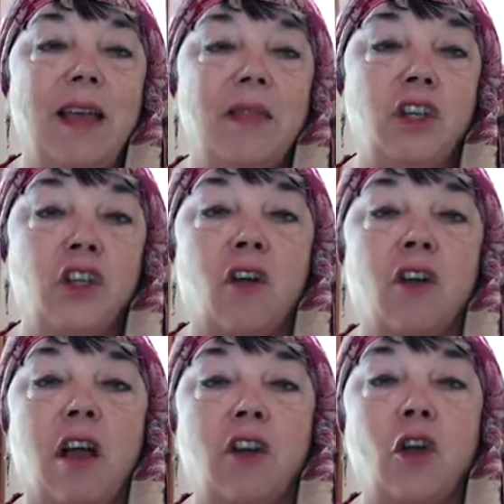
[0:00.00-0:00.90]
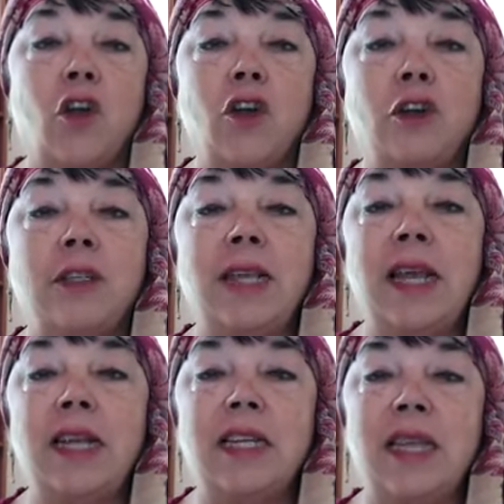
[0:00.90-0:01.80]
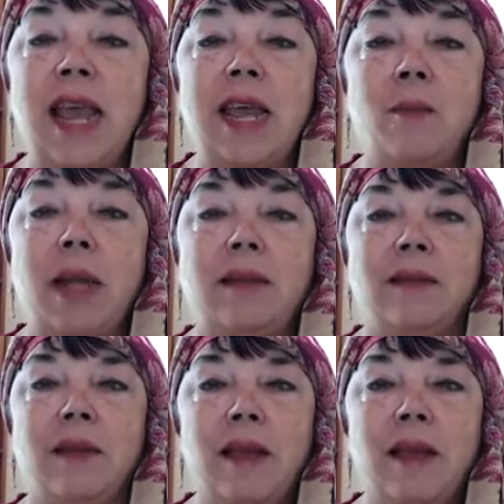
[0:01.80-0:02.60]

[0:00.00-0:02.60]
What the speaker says: Then Shahrukh Khan heard her say to the handmaids,